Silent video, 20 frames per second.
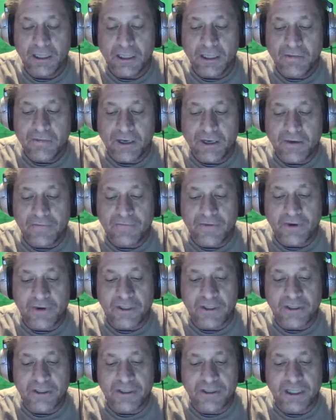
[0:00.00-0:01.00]
that I felt
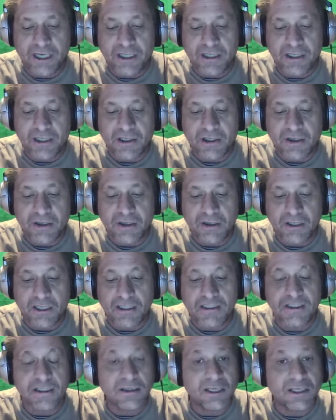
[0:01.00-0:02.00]
inside occur
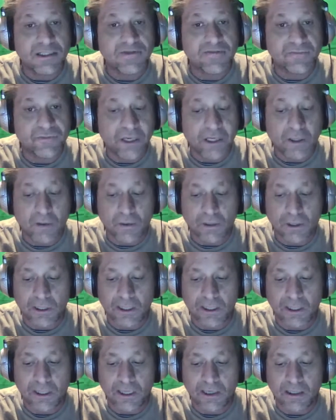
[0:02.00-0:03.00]
less and less
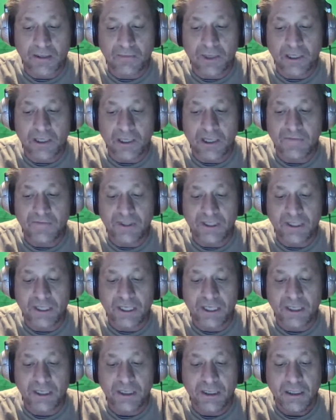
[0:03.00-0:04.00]
frequently in my life
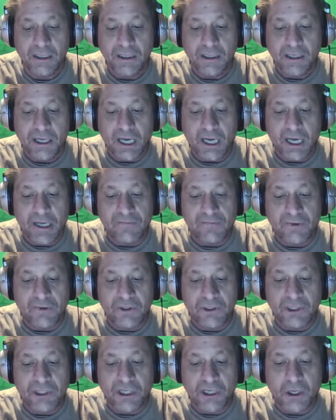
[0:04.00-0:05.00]
today. I've learned
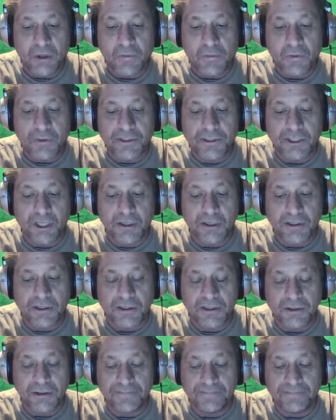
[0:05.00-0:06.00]
to cope with
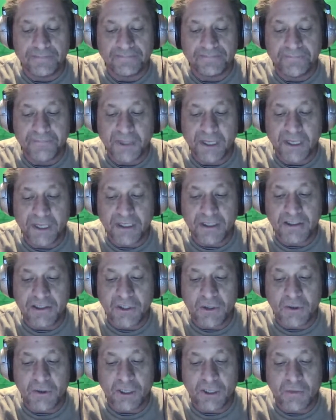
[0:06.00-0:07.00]
solitude. It is
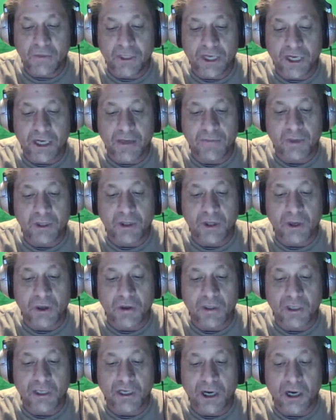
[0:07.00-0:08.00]
only when I am alone
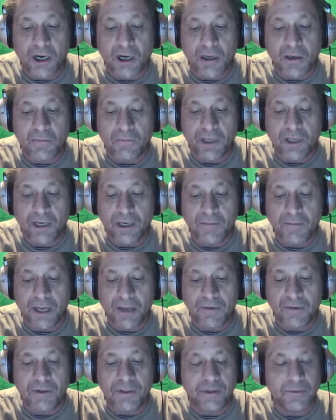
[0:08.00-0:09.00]
and calm that I'm
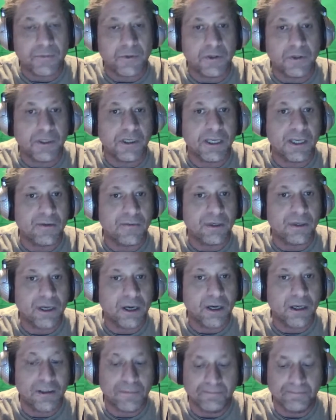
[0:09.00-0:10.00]
able to communicate with
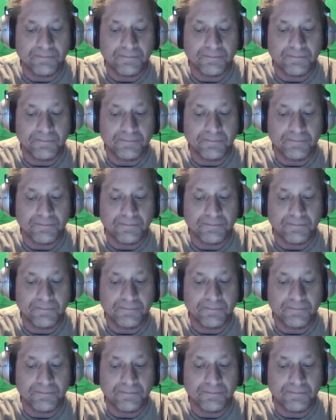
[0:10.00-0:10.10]
God.